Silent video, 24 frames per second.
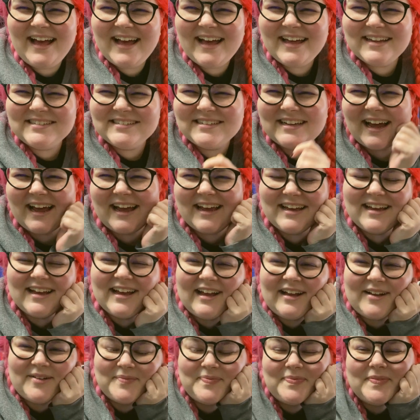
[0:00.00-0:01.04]
And I,
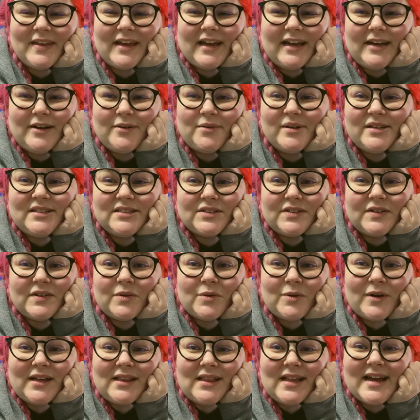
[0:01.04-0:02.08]
uh, I always
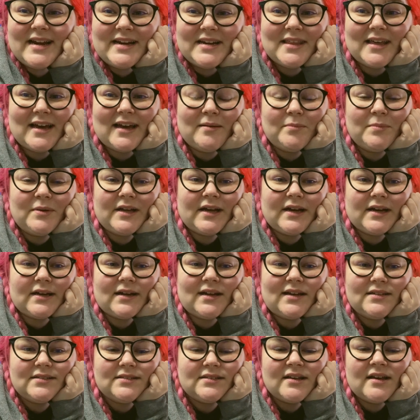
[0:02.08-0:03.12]
quite like that
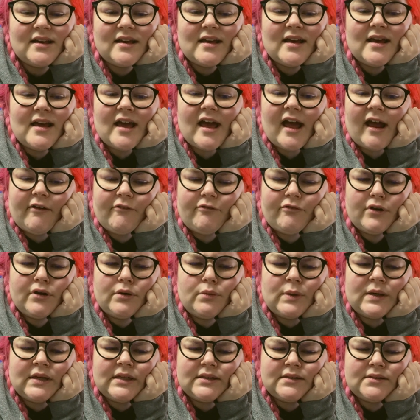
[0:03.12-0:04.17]
because
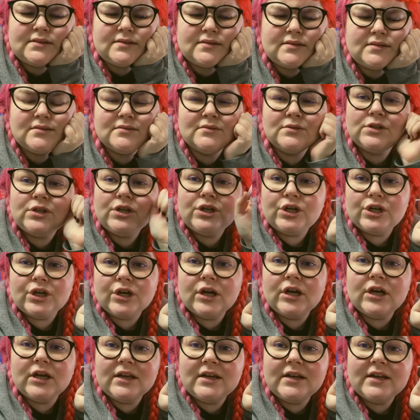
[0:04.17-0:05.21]
everyone's
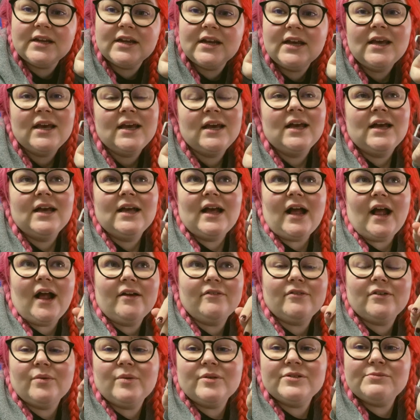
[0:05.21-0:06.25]
good
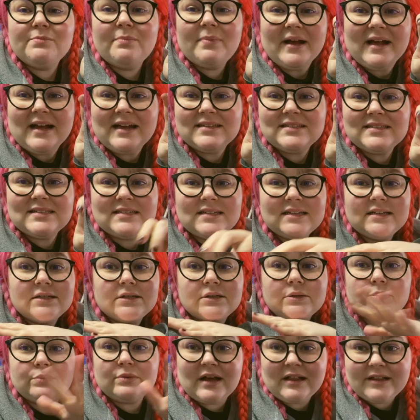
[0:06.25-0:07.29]
everyone's best
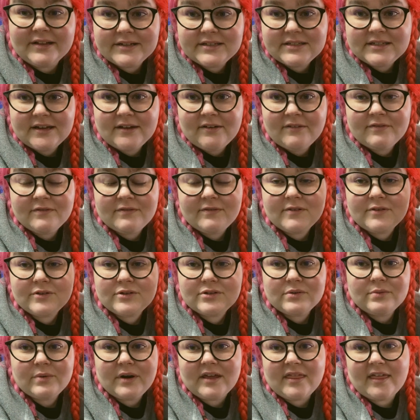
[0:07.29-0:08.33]
is relative
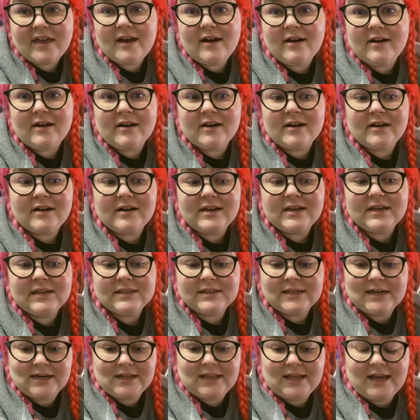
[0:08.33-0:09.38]
to where they are in
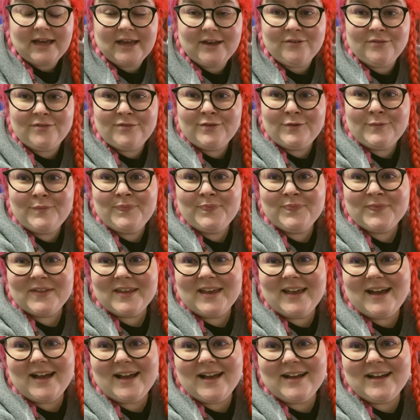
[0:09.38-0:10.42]
their life.
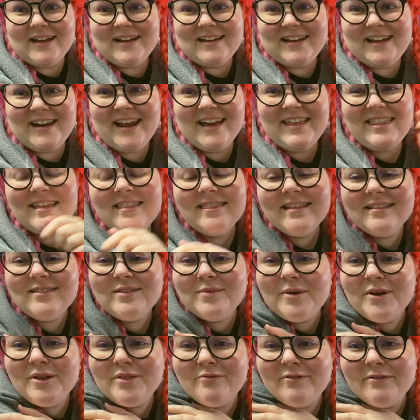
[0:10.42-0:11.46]
Uh, and I think that's
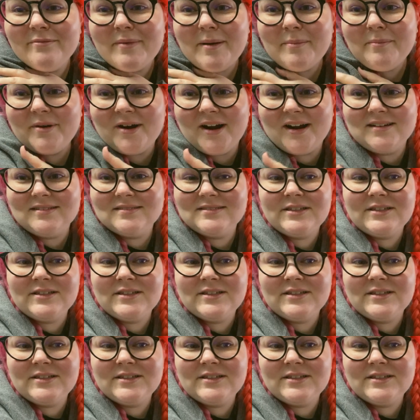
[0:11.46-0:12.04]
worth remembering.